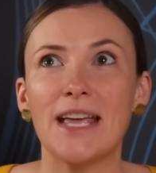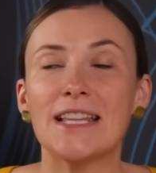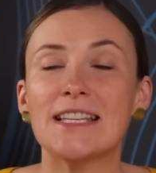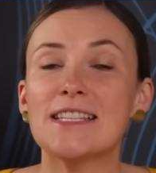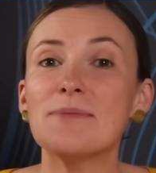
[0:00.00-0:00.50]

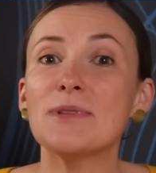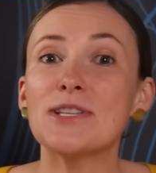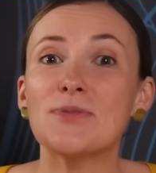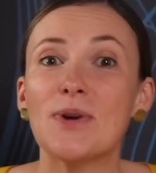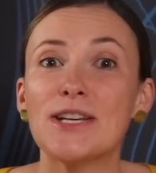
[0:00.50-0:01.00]
The
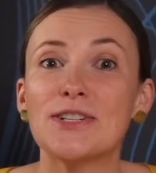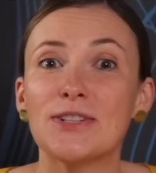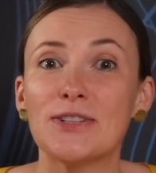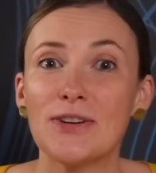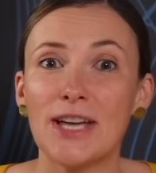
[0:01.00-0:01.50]
simplest way to
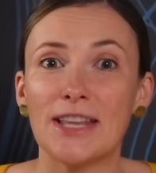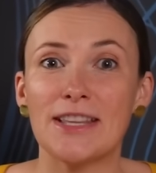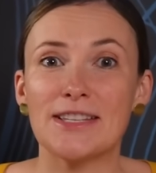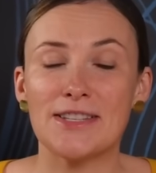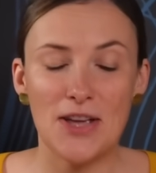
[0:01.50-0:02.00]
look at
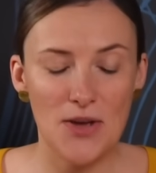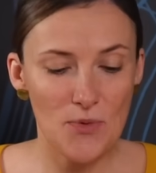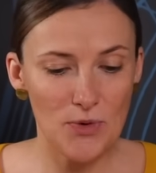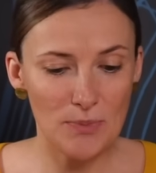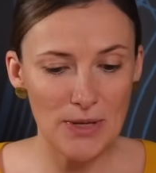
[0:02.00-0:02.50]
this
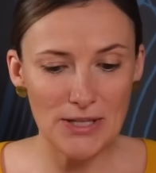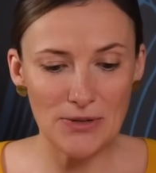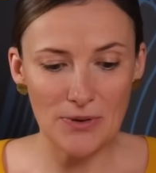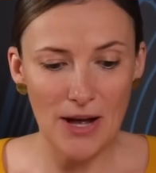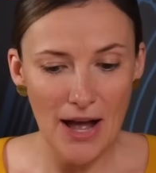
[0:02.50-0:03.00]
would be
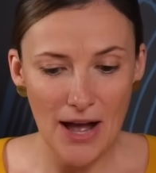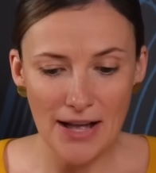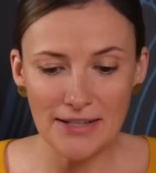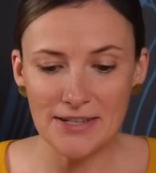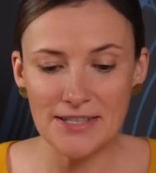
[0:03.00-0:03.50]
to
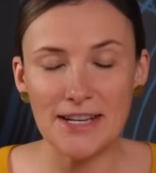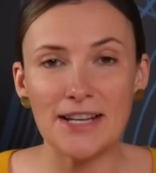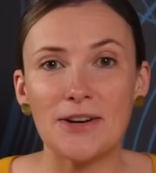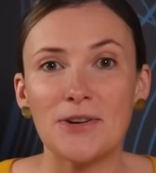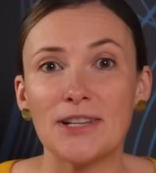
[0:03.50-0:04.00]

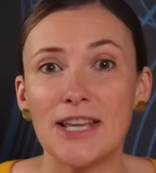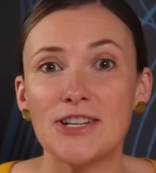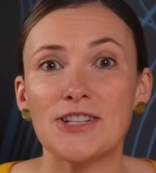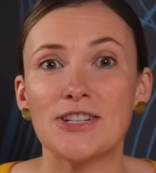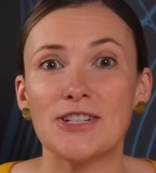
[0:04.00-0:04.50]
understand our
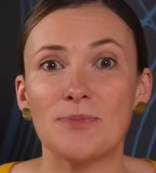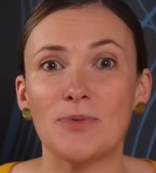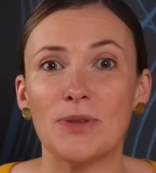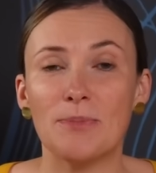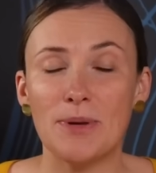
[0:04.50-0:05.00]
relationship
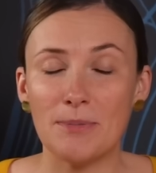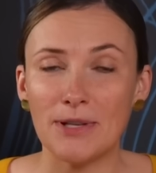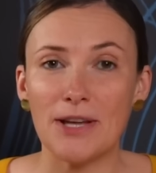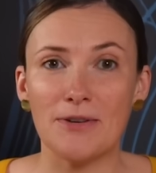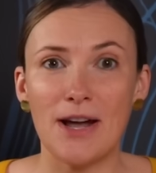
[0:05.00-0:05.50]
with the
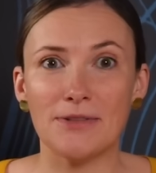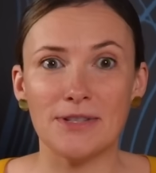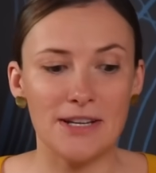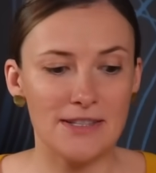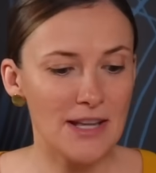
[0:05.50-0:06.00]
people around
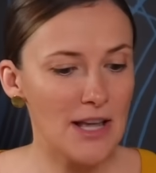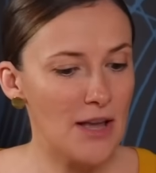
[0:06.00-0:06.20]
us.